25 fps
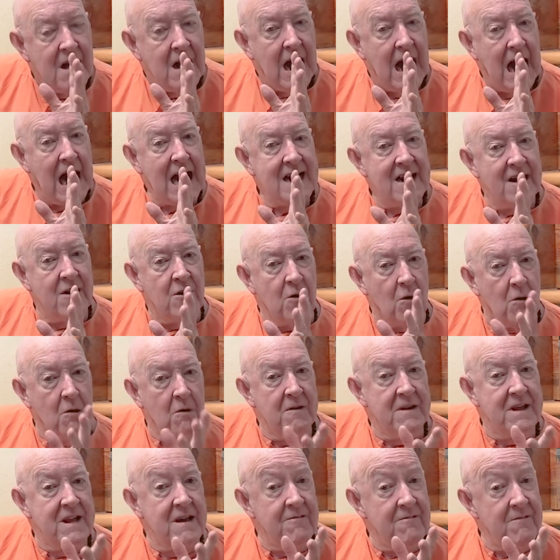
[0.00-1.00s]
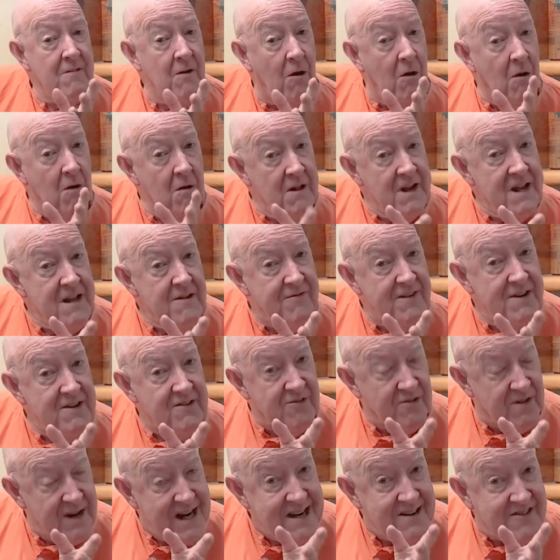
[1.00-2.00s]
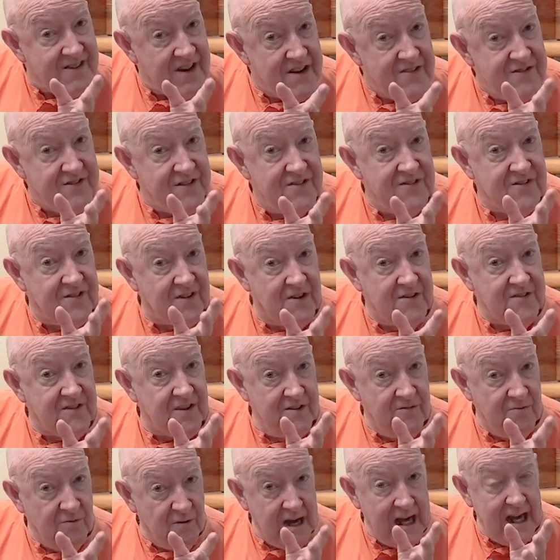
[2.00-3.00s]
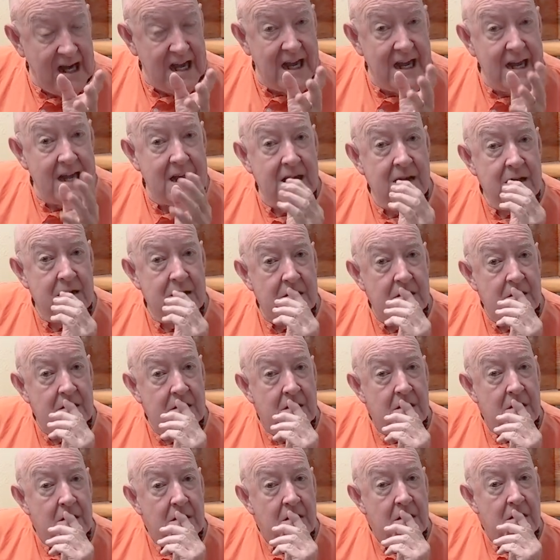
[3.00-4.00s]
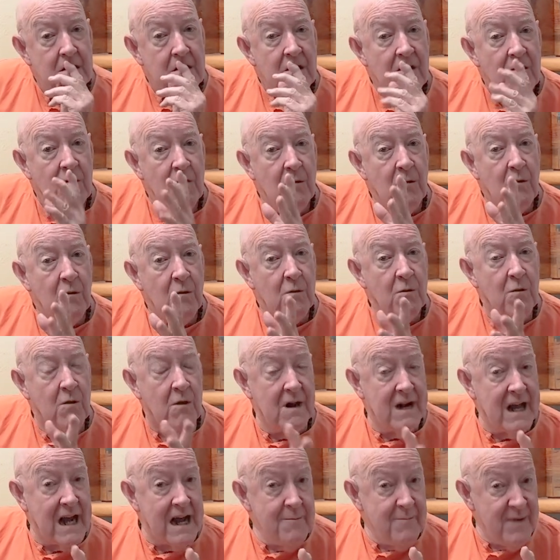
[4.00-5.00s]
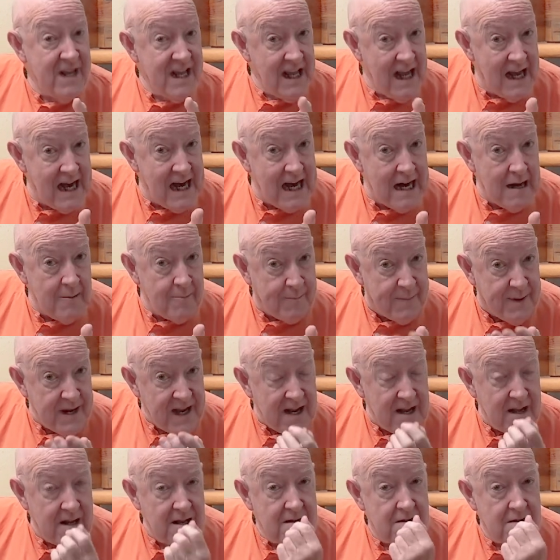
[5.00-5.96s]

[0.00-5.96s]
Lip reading: And only if it treats us a certain way could I be happy.